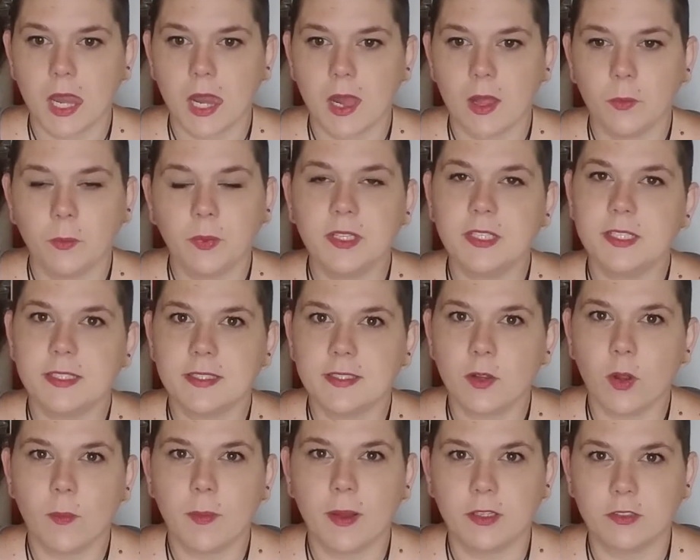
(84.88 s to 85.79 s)
witches
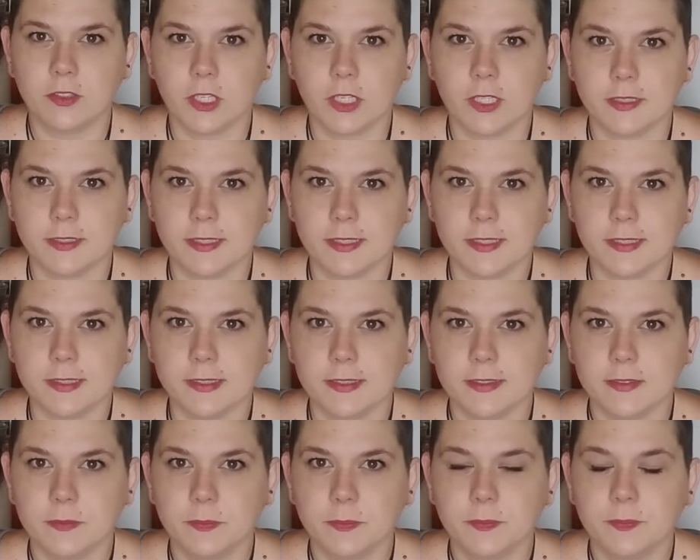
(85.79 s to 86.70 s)
know about darkness.
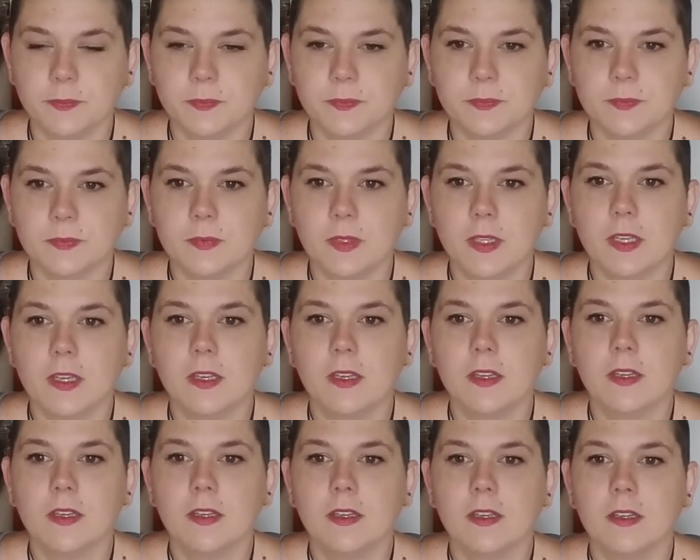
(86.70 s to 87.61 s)

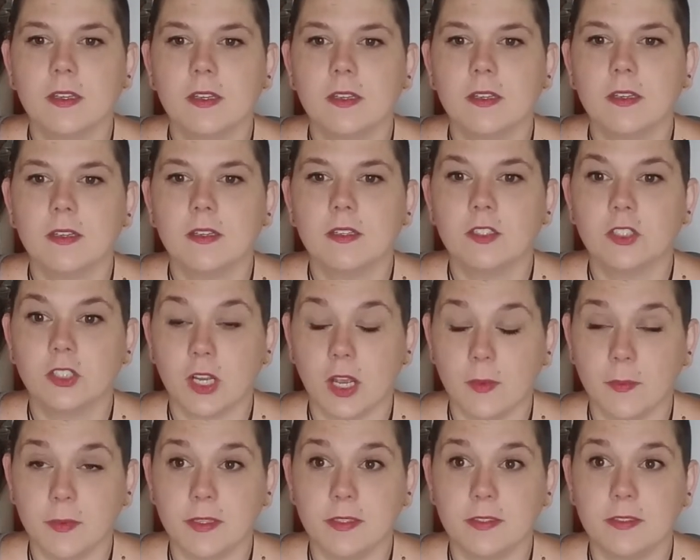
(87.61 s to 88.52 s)

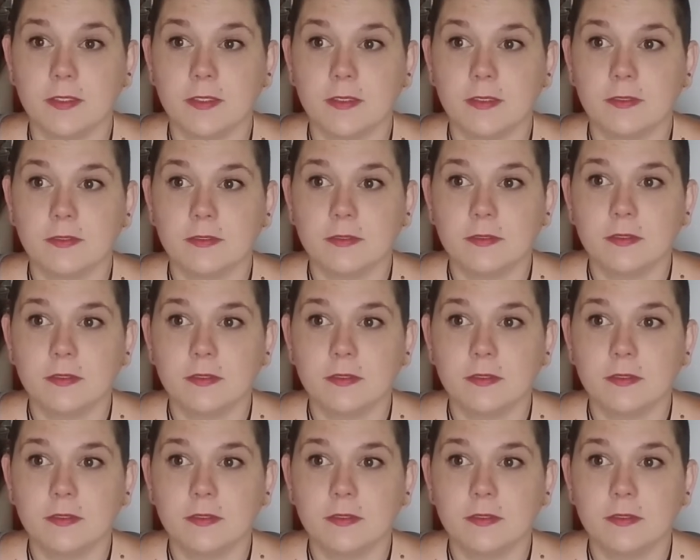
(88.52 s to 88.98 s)
Shamans